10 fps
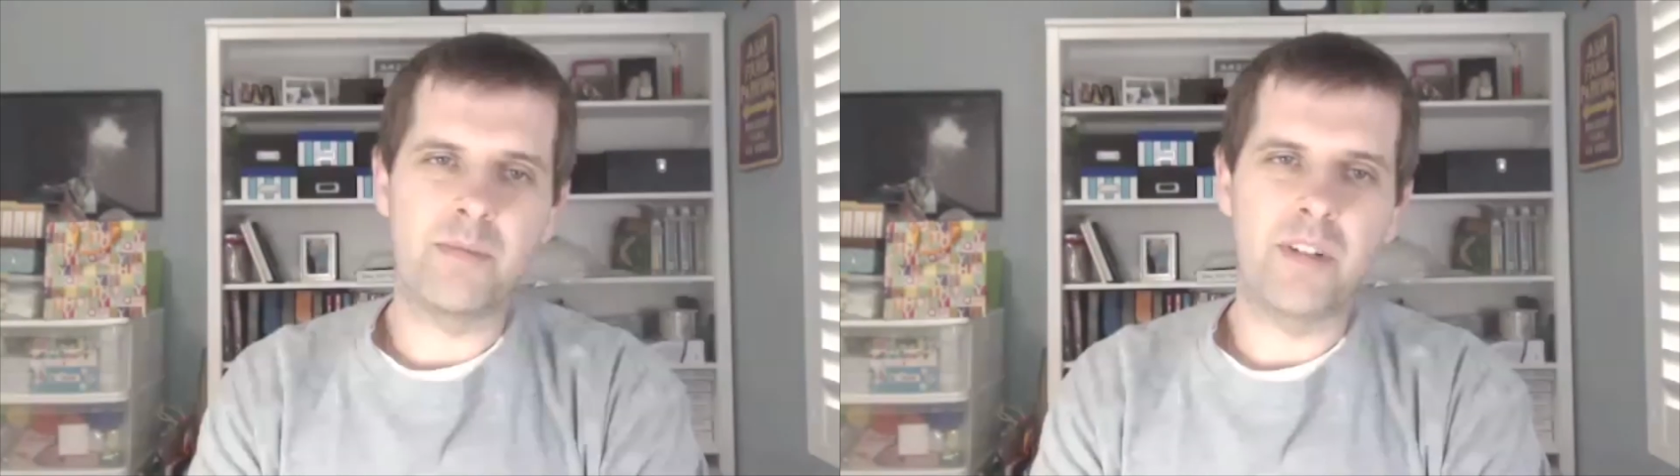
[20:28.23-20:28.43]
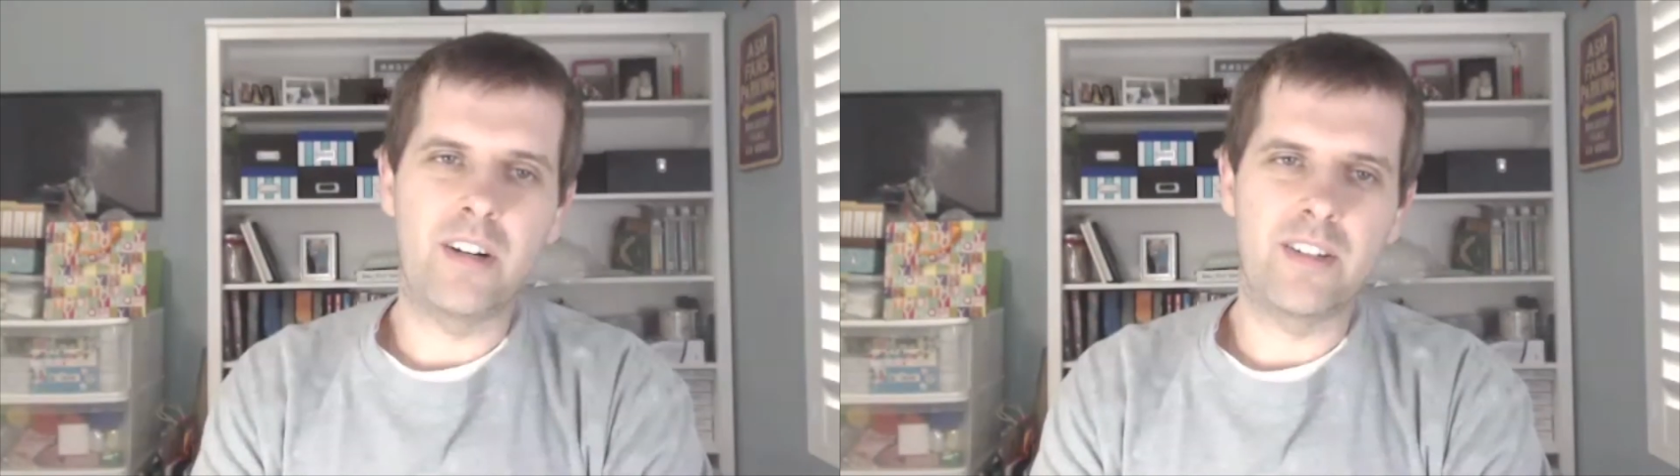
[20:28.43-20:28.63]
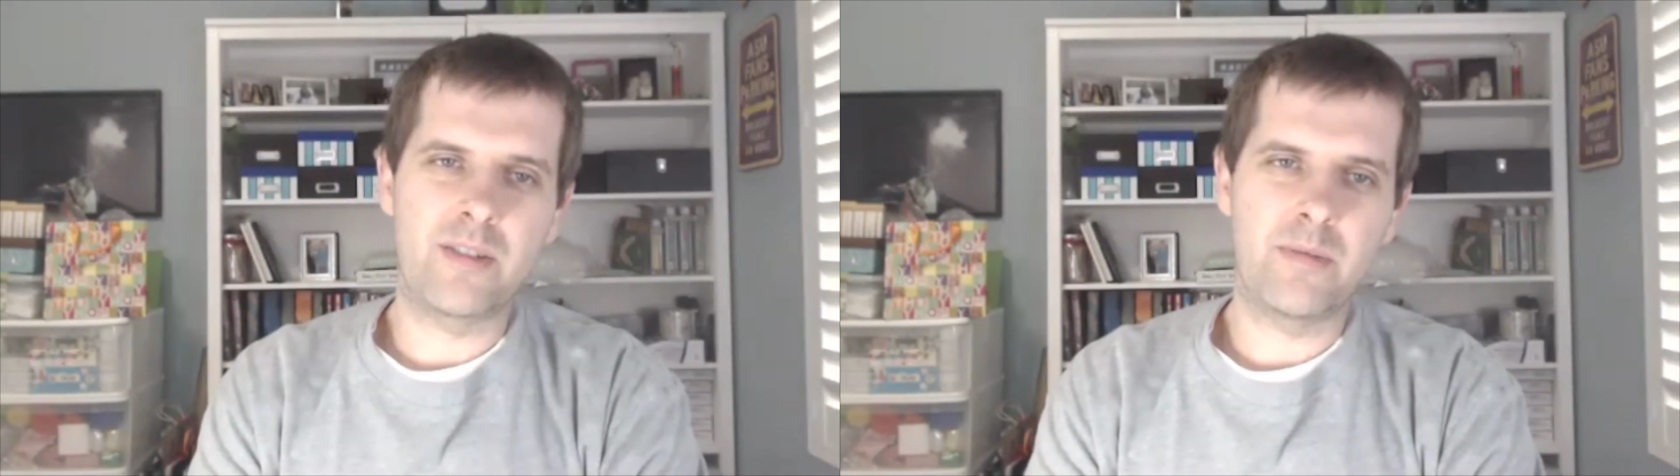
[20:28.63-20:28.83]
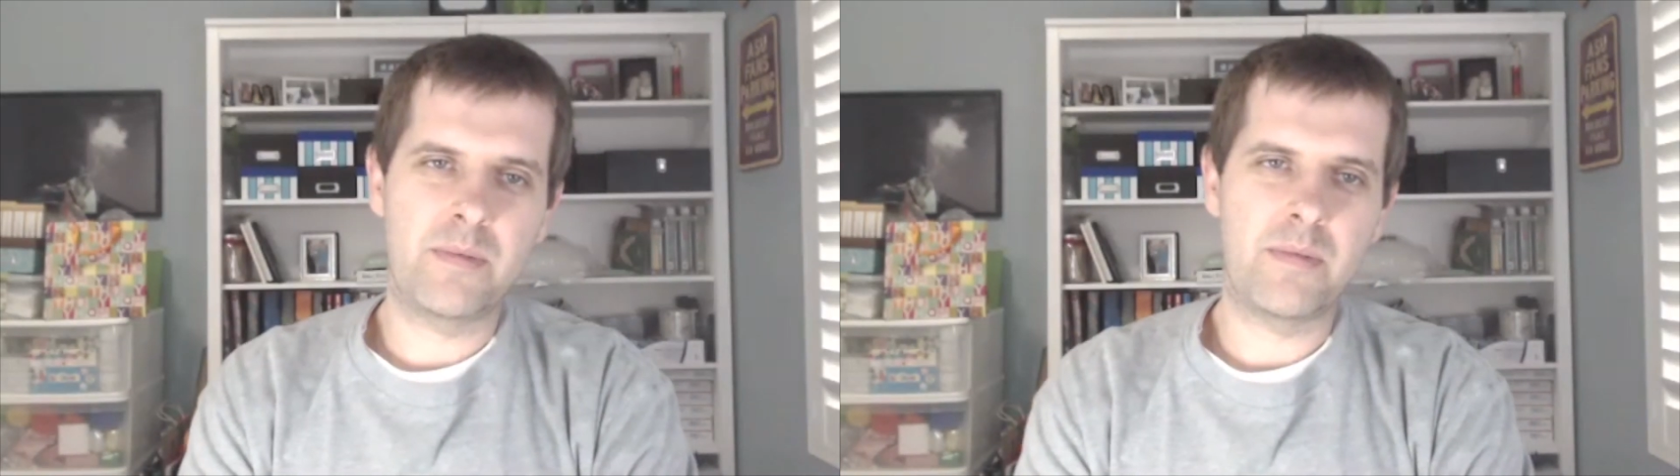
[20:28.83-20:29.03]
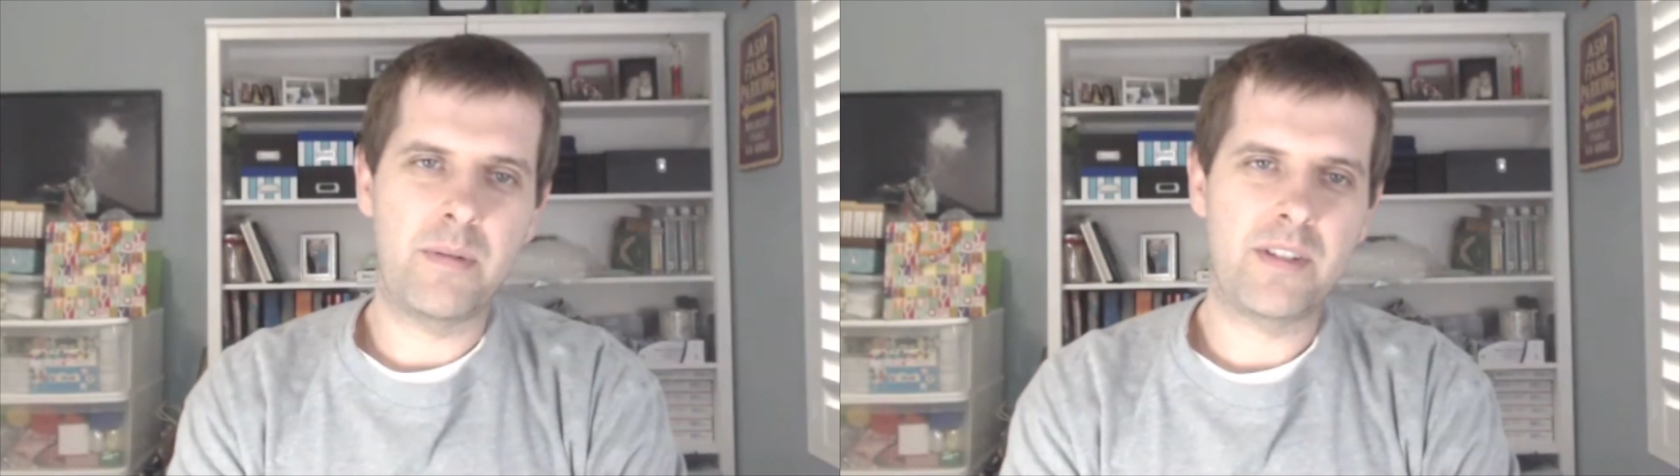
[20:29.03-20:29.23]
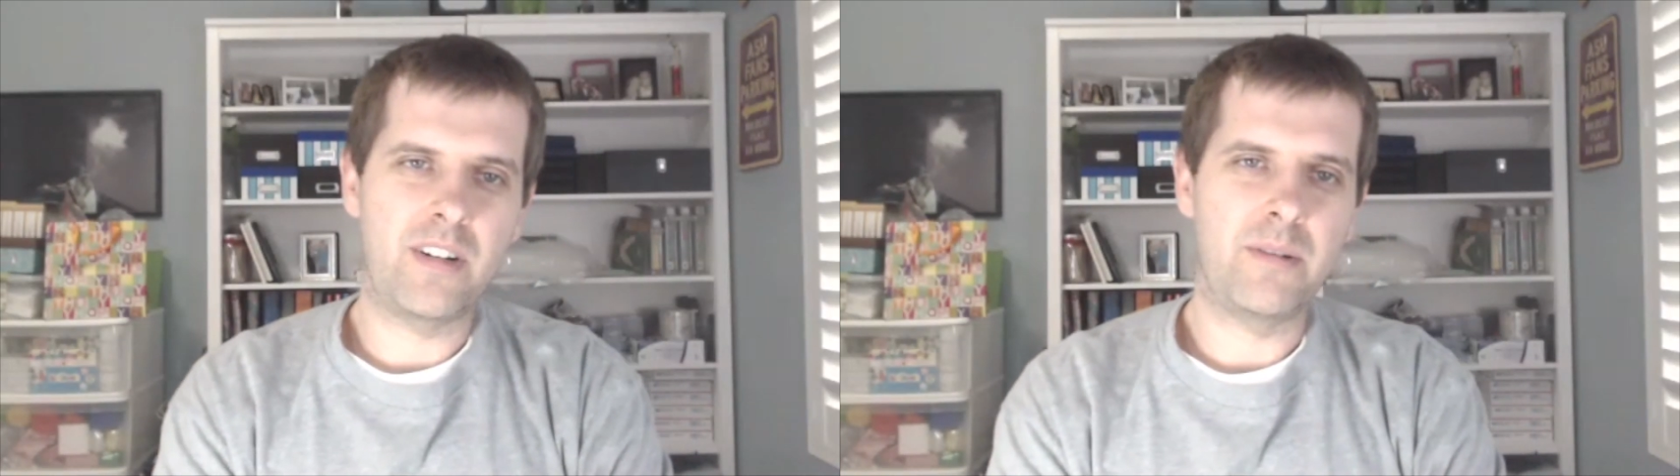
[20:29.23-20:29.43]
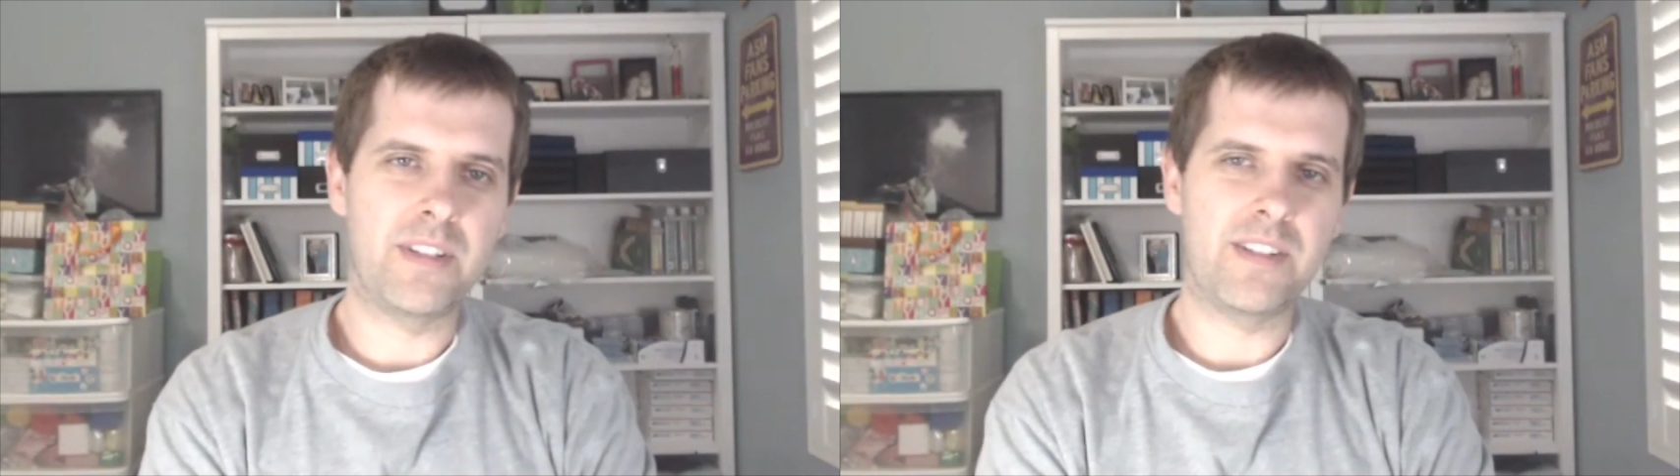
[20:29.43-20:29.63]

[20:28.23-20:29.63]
cards? Maybe start with the